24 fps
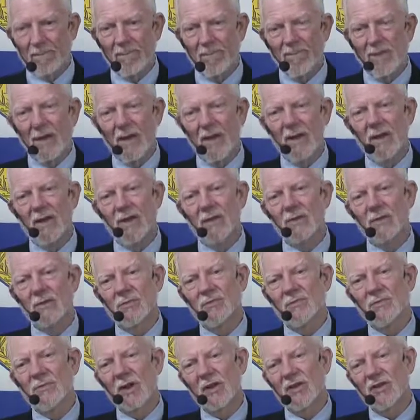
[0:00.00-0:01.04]
He's
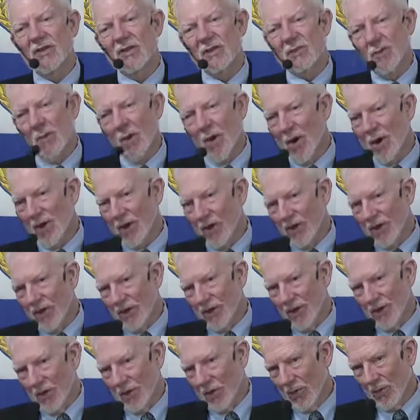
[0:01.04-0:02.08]
much smarter than
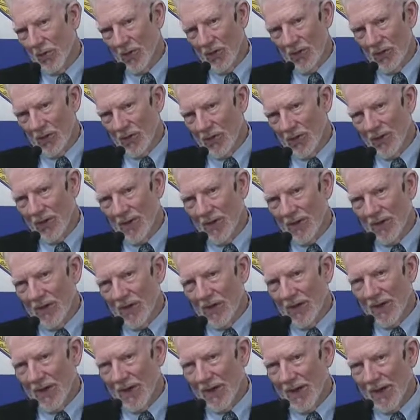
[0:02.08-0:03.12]
you
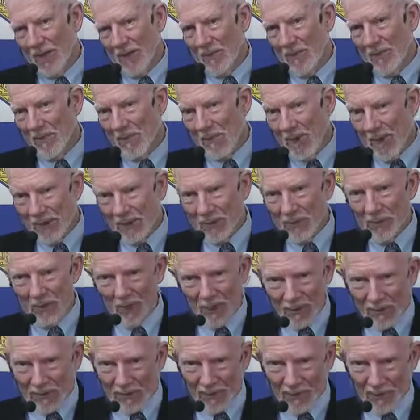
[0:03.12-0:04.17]
and much
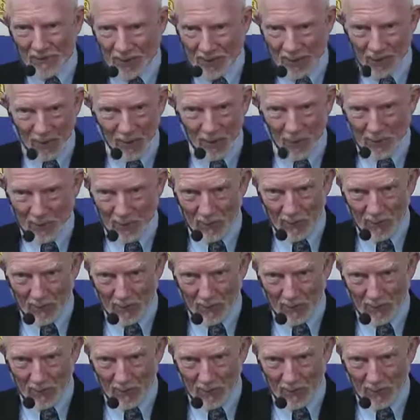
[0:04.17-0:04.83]
bigger than you.